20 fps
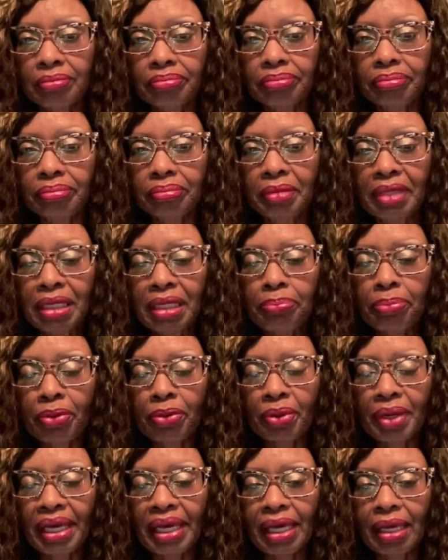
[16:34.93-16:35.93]
may
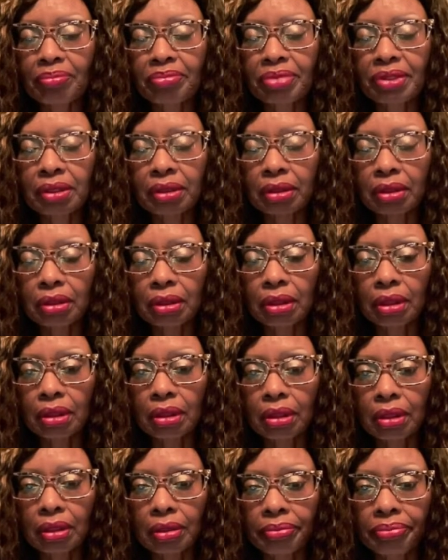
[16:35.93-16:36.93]
perhaps
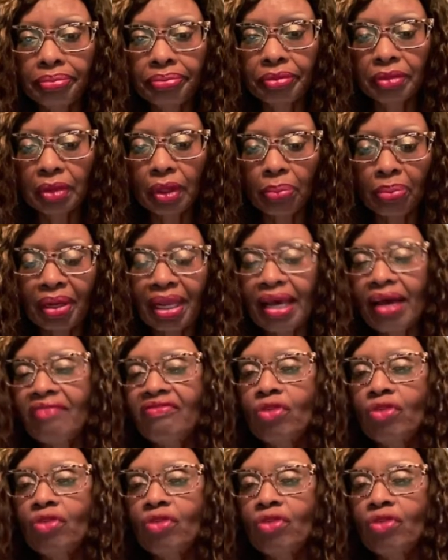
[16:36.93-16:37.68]
apply